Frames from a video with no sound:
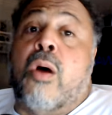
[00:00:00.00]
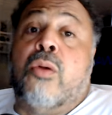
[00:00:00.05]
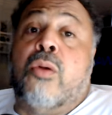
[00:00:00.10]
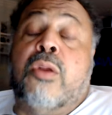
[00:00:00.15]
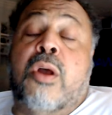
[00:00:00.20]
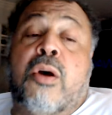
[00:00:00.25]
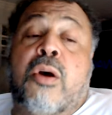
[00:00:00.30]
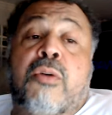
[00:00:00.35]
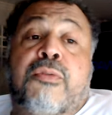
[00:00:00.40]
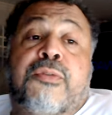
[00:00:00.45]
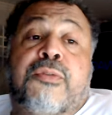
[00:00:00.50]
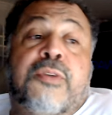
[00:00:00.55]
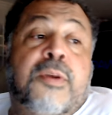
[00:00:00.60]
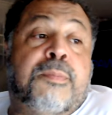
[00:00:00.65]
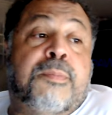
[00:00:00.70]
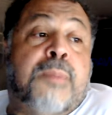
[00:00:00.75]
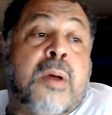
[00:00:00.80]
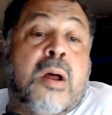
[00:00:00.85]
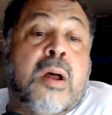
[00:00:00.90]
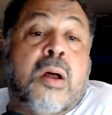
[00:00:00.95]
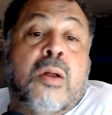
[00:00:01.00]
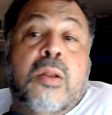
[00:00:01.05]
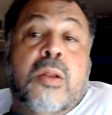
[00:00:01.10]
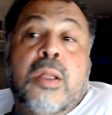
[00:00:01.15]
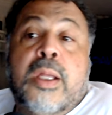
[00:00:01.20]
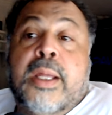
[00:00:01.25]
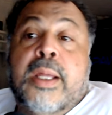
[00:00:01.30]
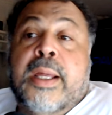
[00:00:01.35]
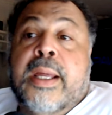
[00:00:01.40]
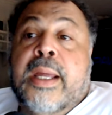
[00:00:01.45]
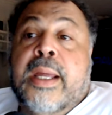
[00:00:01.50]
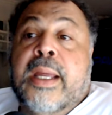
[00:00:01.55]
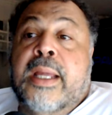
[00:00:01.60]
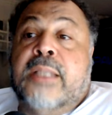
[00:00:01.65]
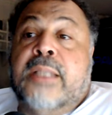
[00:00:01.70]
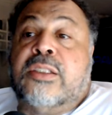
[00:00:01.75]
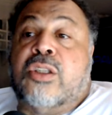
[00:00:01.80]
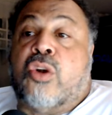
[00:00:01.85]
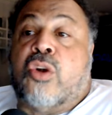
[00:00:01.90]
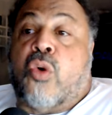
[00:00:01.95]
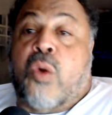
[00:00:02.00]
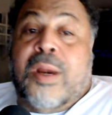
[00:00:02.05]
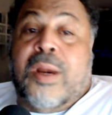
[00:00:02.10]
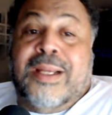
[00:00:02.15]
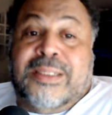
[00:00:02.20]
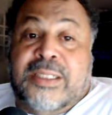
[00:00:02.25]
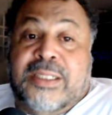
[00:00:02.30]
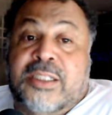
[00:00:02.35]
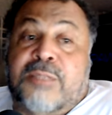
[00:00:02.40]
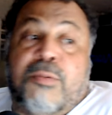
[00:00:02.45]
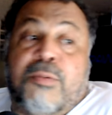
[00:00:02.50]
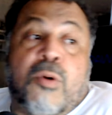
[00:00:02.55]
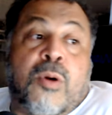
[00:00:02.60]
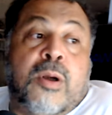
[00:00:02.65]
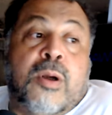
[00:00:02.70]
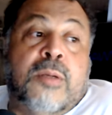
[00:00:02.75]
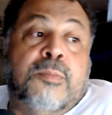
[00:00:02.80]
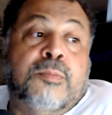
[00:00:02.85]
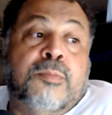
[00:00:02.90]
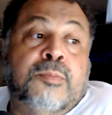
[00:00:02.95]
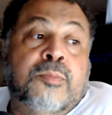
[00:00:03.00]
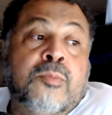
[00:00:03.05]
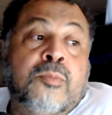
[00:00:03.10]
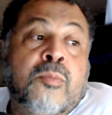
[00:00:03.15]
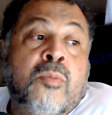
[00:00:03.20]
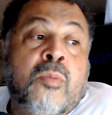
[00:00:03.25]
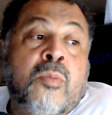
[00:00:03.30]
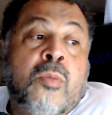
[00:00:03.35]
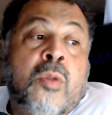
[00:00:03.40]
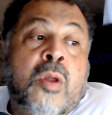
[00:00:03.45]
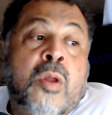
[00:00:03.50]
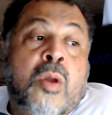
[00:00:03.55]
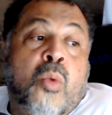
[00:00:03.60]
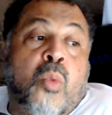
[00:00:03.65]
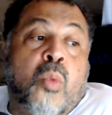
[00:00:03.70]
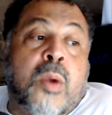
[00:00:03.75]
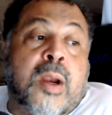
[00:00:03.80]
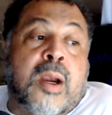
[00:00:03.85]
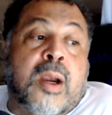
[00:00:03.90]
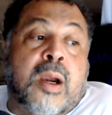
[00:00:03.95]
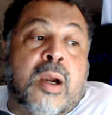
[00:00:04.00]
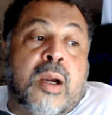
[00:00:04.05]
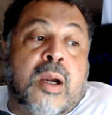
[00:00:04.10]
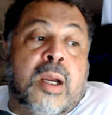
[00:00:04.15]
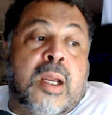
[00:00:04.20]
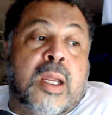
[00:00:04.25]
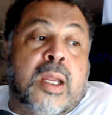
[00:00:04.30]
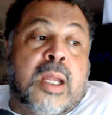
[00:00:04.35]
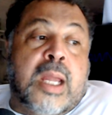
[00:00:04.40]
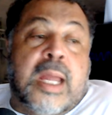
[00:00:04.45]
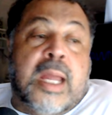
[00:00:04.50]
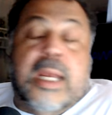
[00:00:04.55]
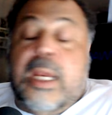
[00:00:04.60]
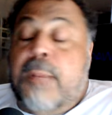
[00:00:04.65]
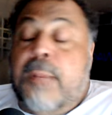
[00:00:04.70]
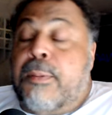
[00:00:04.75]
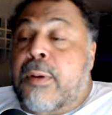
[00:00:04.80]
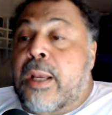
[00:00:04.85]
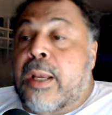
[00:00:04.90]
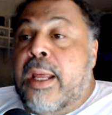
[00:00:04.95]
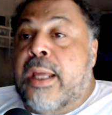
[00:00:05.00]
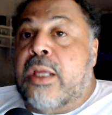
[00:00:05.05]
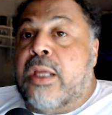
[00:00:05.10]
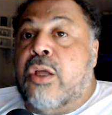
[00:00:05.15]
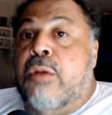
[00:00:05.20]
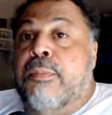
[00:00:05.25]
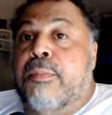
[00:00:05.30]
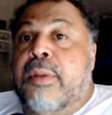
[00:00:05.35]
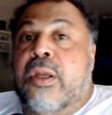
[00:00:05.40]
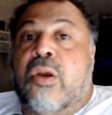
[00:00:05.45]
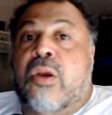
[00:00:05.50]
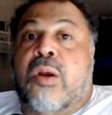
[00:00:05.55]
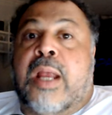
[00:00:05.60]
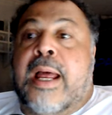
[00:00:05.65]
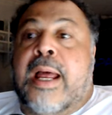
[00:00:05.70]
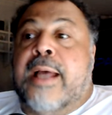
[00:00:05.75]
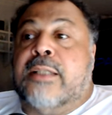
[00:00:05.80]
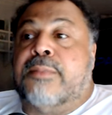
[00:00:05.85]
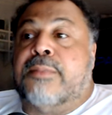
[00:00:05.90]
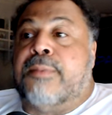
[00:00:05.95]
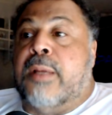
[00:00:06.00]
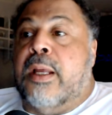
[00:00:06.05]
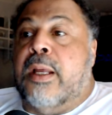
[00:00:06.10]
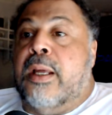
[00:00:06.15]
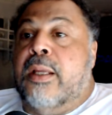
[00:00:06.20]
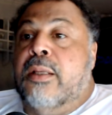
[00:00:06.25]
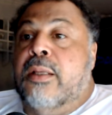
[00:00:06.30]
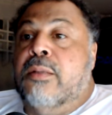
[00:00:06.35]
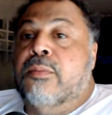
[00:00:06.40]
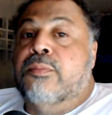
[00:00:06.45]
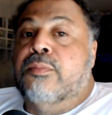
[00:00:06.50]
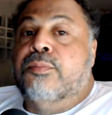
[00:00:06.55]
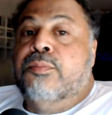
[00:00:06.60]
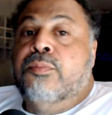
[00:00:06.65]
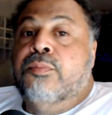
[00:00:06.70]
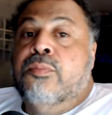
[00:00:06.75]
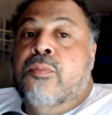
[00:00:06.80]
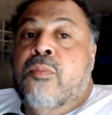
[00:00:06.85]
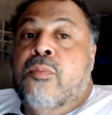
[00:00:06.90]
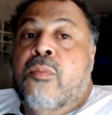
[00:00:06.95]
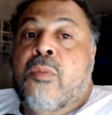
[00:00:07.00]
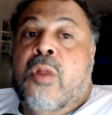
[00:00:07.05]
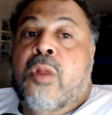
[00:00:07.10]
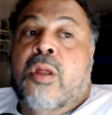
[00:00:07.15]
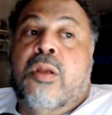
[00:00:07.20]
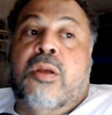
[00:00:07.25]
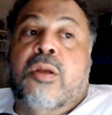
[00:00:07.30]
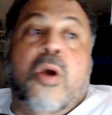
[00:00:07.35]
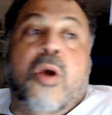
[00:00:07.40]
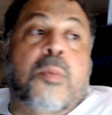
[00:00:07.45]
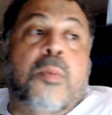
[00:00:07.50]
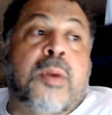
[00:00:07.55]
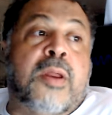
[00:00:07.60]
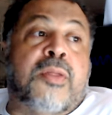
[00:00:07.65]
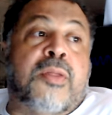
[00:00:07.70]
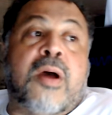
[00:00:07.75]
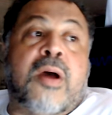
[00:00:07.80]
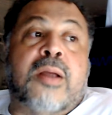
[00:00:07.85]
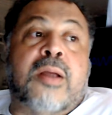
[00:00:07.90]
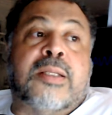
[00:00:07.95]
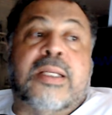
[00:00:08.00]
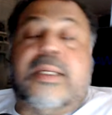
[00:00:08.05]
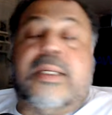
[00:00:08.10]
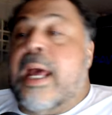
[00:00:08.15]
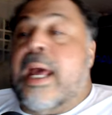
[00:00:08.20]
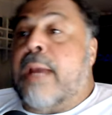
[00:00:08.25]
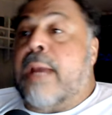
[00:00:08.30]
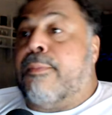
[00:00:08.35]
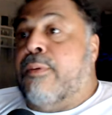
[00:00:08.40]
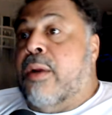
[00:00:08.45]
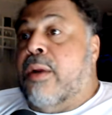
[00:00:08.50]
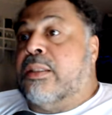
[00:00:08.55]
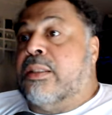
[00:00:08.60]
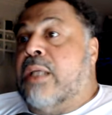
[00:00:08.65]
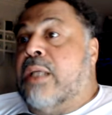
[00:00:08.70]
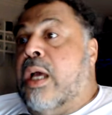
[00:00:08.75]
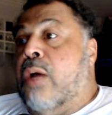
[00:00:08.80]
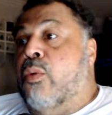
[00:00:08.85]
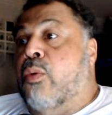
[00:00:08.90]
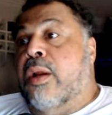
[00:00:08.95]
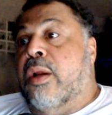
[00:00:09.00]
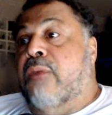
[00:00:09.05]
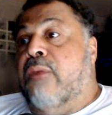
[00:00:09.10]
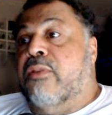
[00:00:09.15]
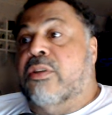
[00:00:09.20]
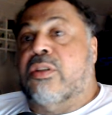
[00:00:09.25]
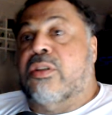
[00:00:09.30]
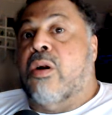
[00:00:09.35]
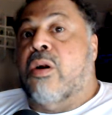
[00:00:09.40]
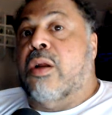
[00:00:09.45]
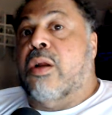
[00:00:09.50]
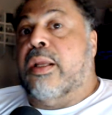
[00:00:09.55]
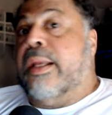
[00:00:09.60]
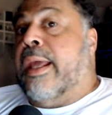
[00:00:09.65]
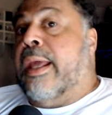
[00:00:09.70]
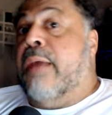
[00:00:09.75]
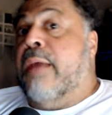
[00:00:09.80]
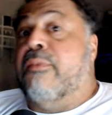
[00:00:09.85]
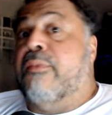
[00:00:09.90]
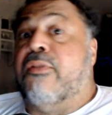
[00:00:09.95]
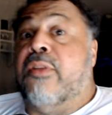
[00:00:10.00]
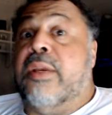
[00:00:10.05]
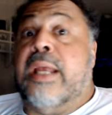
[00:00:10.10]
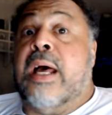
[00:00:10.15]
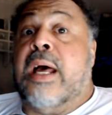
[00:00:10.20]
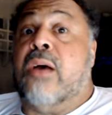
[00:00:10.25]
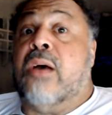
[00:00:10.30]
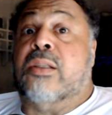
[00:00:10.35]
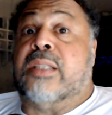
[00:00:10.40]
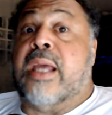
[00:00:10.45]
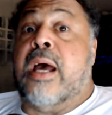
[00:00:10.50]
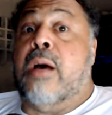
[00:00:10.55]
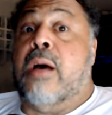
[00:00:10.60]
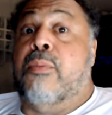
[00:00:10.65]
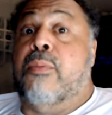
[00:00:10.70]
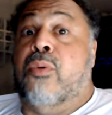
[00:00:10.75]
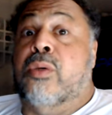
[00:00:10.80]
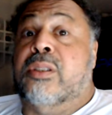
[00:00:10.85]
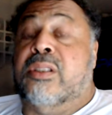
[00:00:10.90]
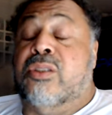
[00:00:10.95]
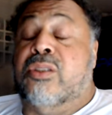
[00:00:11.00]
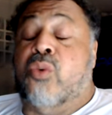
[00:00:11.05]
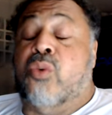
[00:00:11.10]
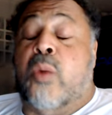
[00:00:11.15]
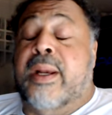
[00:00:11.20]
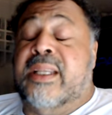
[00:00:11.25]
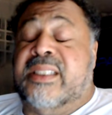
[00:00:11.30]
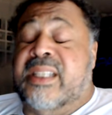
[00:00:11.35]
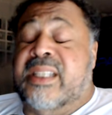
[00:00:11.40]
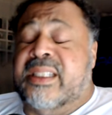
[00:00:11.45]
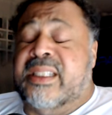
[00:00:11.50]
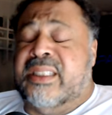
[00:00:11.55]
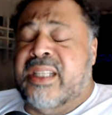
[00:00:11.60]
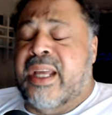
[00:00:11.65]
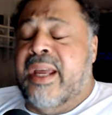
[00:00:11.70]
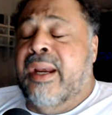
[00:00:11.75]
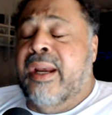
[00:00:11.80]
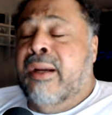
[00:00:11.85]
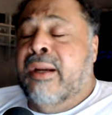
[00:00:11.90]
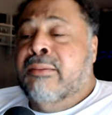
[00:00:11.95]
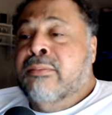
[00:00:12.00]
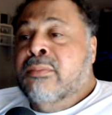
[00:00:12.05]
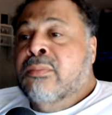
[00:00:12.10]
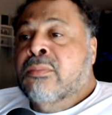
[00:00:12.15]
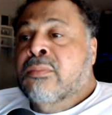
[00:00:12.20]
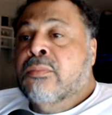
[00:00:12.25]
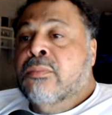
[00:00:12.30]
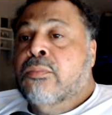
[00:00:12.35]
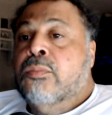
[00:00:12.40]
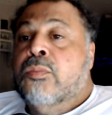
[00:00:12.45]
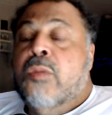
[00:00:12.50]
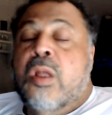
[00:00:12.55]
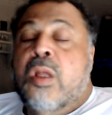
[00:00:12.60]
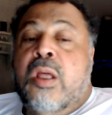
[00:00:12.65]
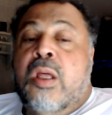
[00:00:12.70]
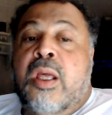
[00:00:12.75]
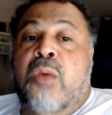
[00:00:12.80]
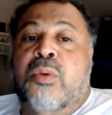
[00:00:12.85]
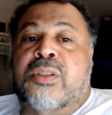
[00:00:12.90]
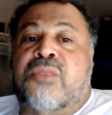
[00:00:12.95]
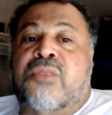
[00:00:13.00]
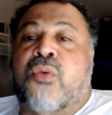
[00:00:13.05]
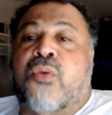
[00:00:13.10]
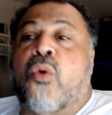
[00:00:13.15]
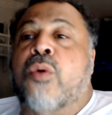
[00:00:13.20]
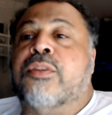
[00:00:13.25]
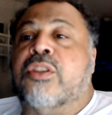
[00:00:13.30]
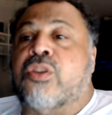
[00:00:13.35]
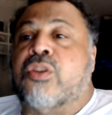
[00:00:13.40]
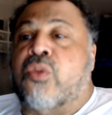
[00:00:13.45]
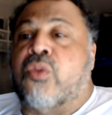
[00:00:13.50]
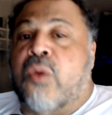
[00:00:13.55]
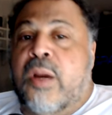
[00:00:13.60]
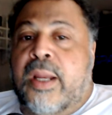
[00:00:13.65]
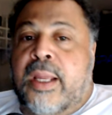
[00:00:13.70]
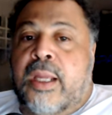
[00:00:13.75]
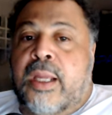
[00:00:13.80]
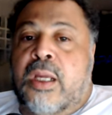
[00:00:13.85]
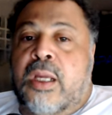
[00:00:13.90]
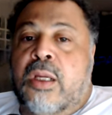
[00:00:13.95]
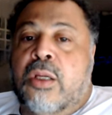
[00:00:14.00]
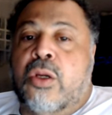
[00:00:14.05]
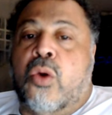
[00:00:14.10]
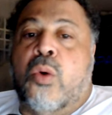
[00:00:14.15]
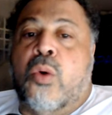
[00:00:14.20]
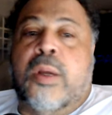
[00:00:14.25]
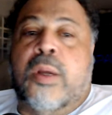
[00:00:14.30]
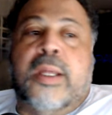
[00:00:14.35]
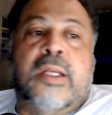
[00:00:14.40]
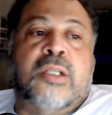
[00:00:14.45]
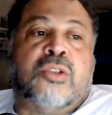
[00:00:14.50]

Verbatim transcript: know football is a crazy sport where any play could be your last play. Nobody thought that Dak Prescott would ever start a game for the Dallas Cowboys in twenty sixteen. He was fourth string going into